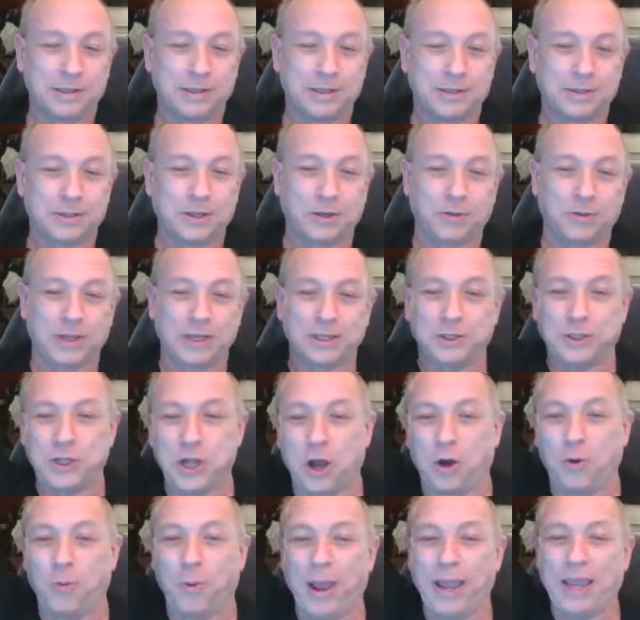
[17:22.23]
So there's
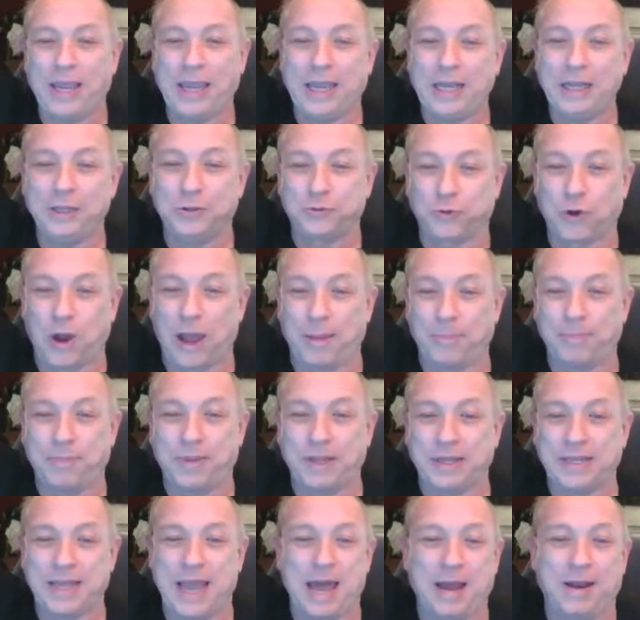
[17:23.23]
no way he dropped
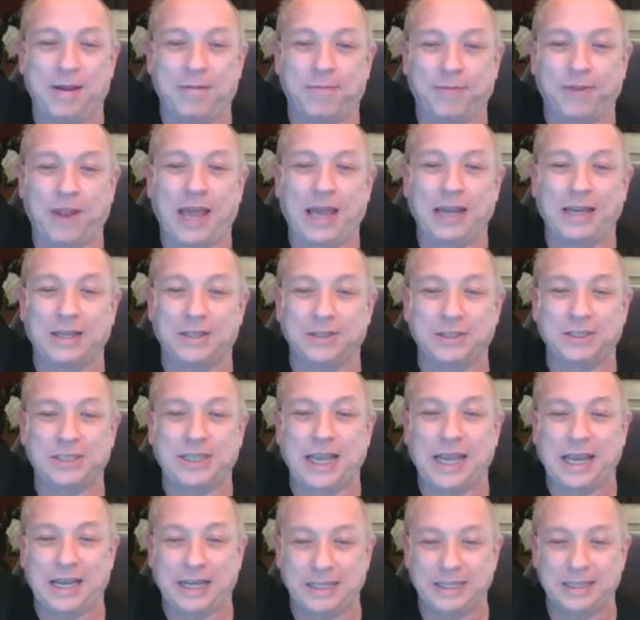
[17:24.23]
it down a flight of
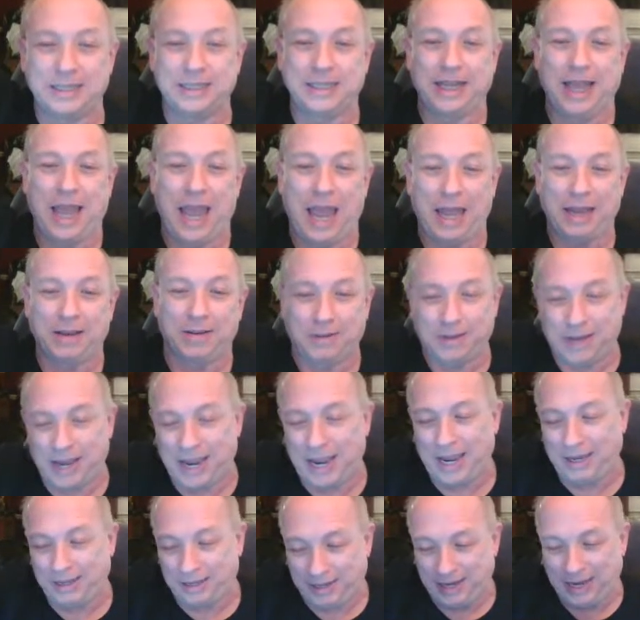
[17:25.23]
stairs and
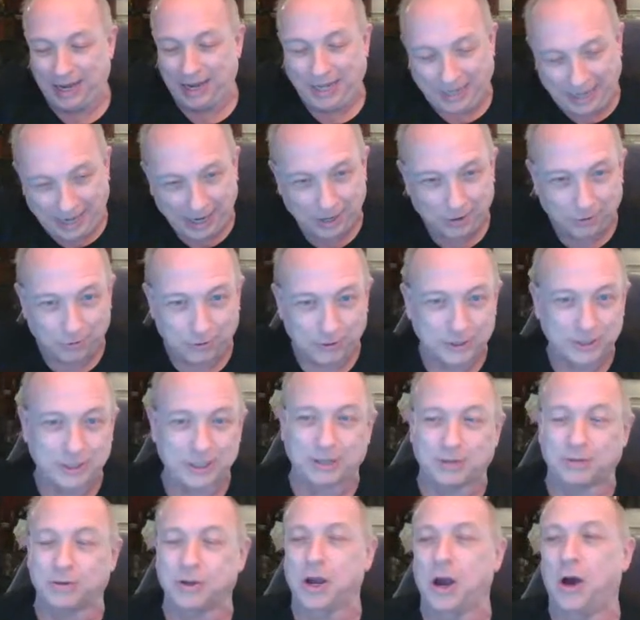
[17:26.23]
it hit her
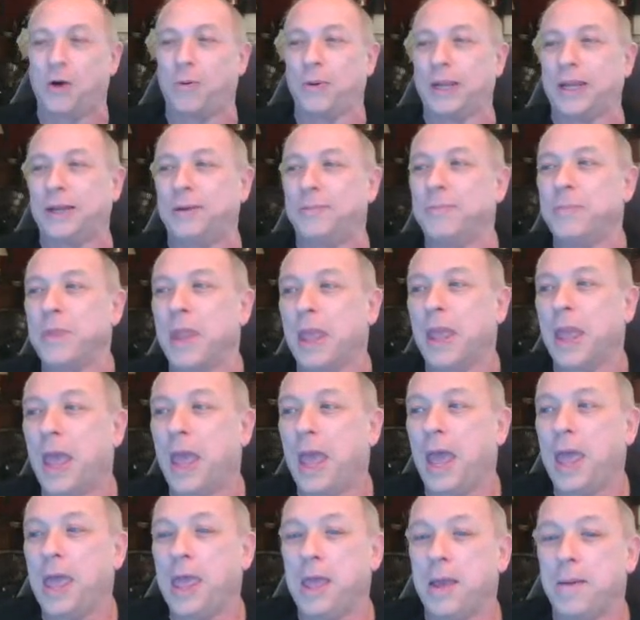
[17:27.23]
still going.
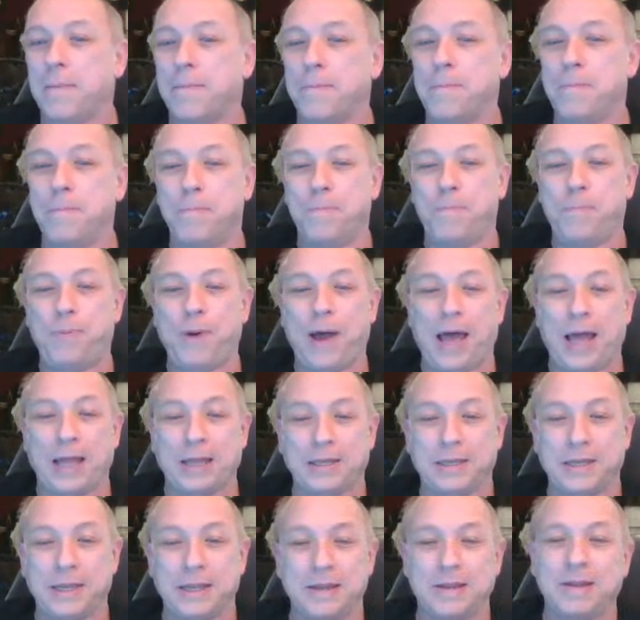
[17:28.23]

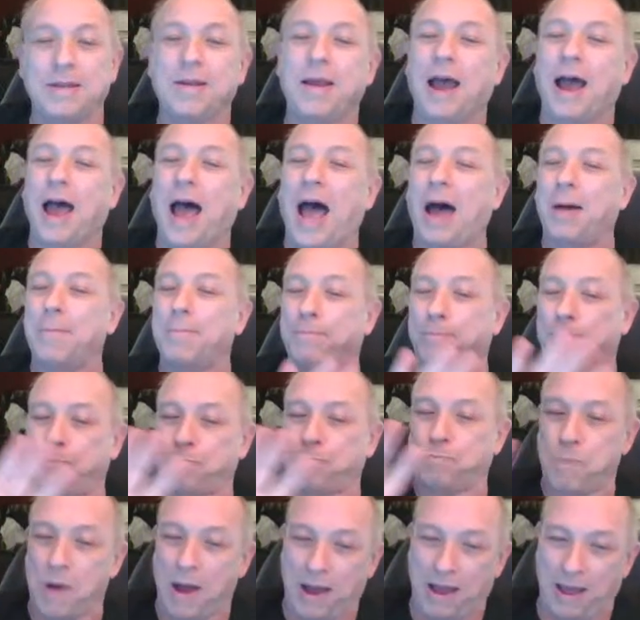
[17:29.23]
But
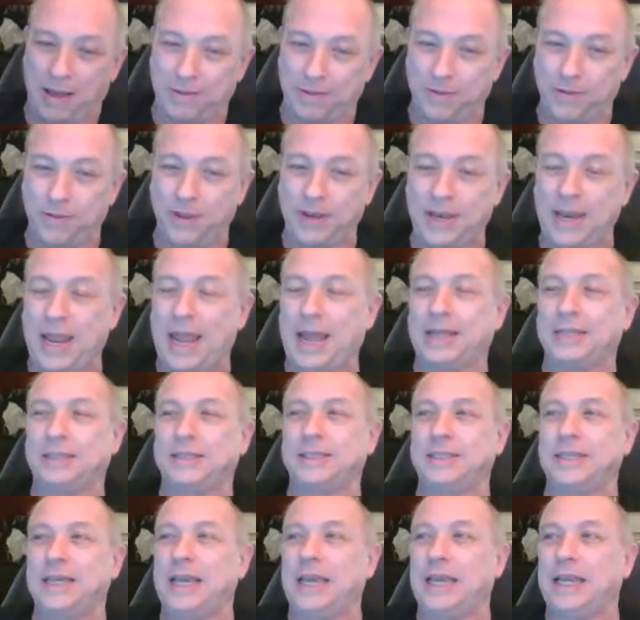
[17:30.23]
other than that
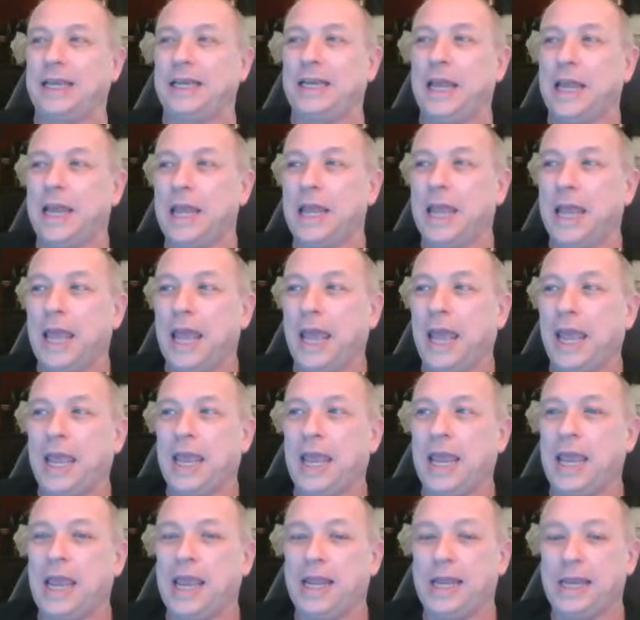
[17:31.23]
scene,
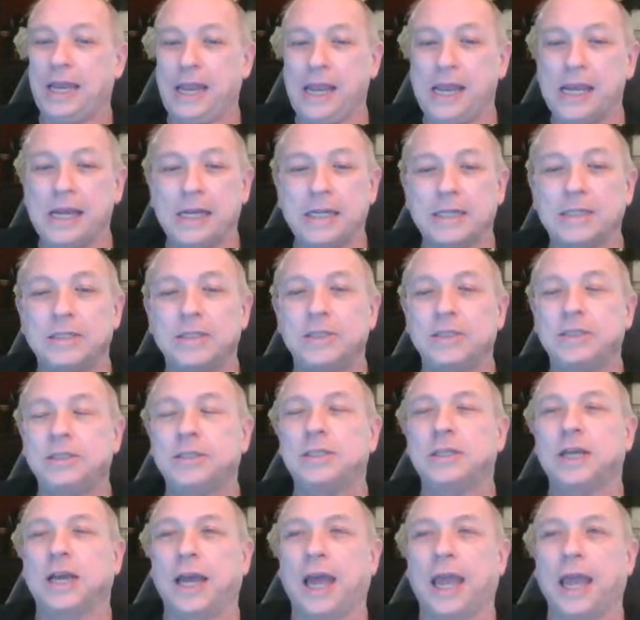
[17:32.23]
it
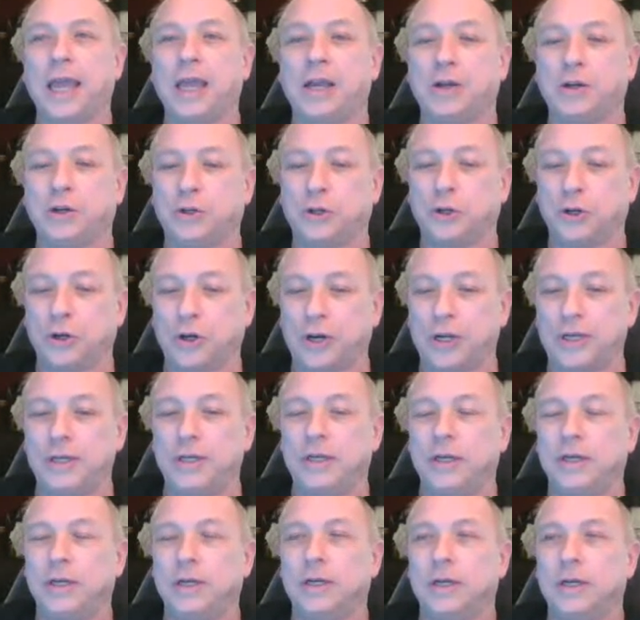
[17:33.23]
is a
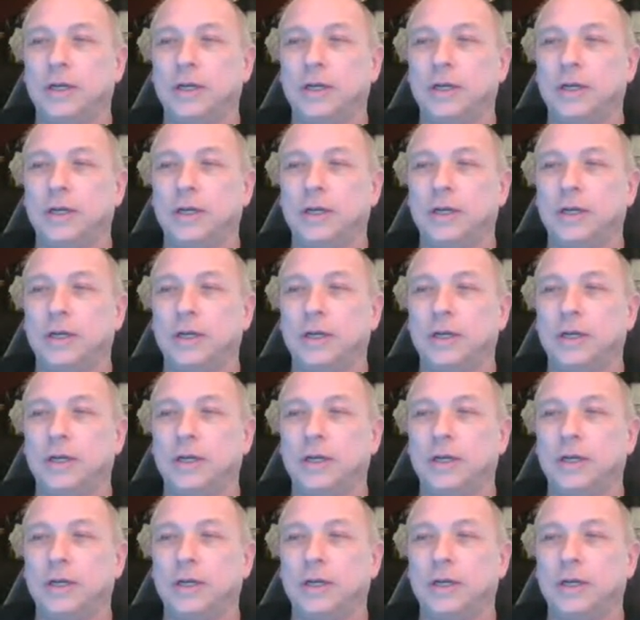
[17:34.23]
good